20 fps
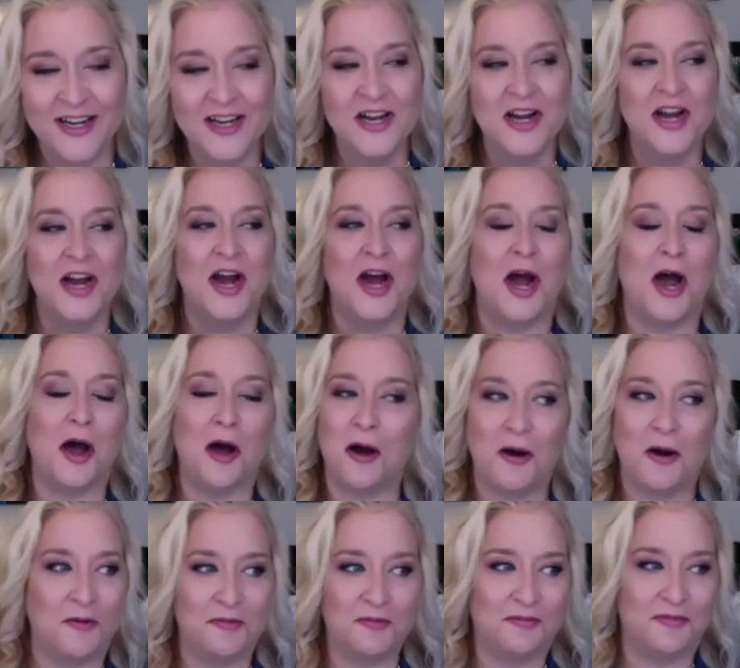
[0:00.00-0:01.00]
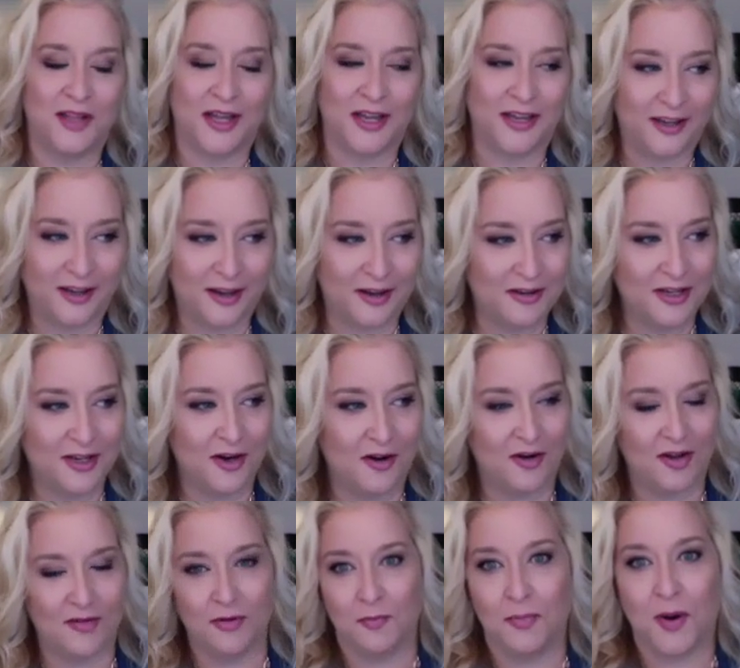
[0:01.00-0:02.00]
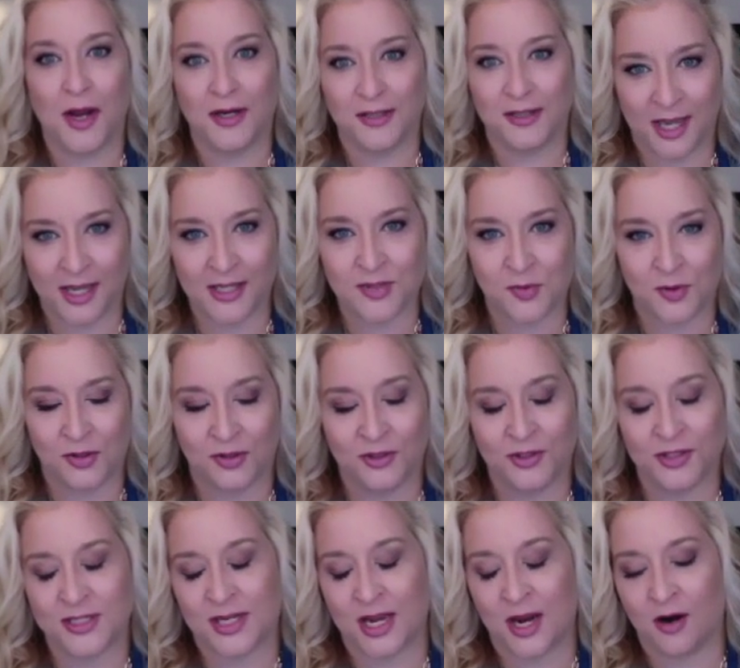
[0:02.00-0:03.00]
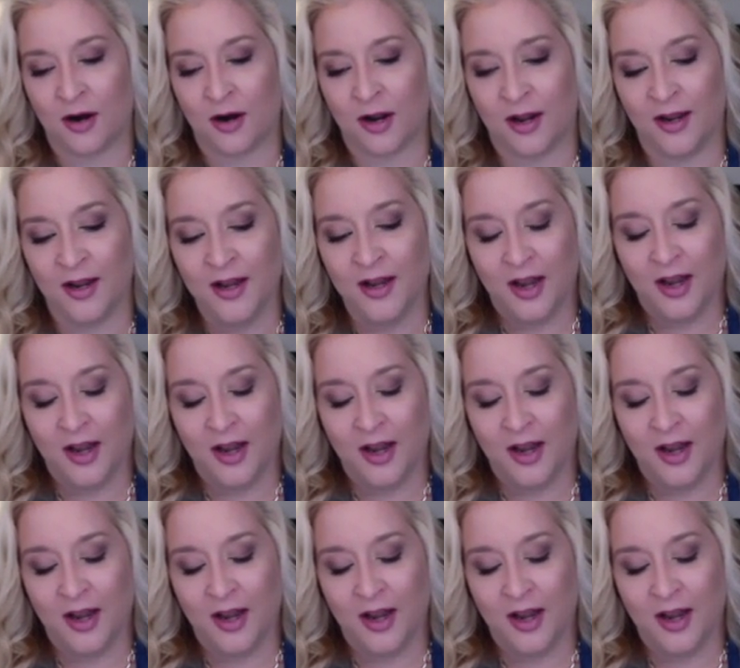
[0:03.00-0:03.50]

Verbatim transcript: Yeah, yeah. Um, like you know, even podcasts were a little scary.